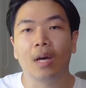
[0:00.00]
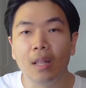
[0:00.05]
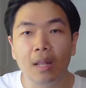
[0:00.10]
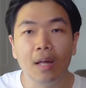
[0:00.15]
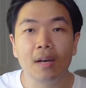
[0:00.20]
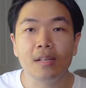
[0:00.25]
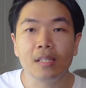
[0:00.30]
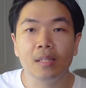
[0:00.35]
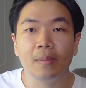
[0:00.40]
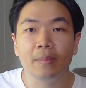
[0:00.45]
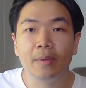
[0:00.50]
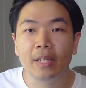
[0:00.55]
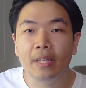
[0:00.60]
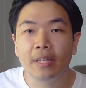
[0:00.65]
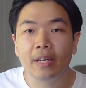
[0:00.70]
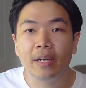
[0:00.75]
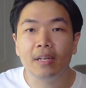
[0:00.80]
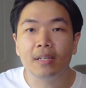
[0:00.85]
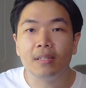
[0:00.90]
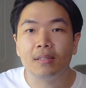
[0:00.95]
lost the money,
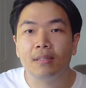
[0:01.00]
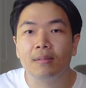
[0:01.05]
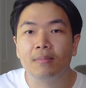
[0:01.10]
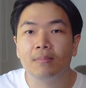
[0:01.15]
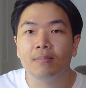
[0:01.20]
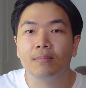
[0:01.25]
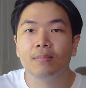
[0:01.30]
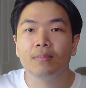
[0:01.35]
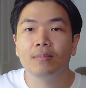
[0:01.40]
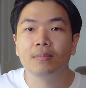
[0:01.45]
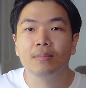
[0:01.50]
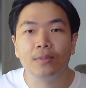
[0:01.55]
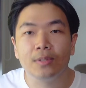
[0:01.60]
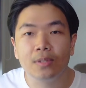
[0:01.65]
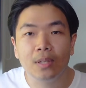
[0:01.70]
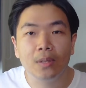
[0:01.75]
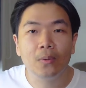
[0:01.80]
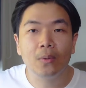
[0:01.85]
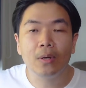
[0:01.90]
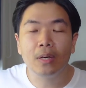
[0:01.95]
guys.
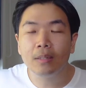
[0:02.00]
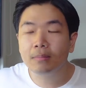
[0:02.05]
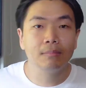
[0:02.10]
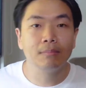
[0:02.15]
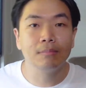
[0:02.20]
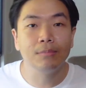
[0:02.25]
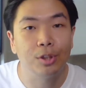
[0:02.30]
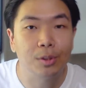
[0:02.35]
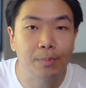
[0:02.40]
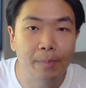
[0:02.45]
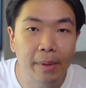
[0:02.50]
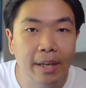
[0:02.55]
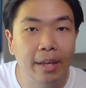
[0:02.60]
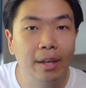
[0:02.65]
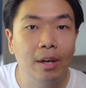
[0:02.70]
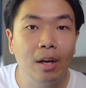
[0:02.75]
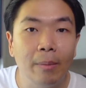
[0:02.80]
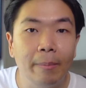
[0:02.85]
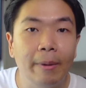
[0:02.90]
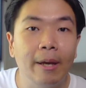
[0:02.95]
So what? Just make it
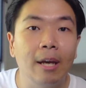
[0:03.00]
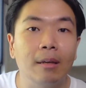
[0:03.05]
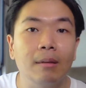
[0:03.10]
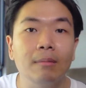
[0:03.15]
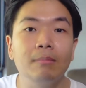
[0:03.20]
all back.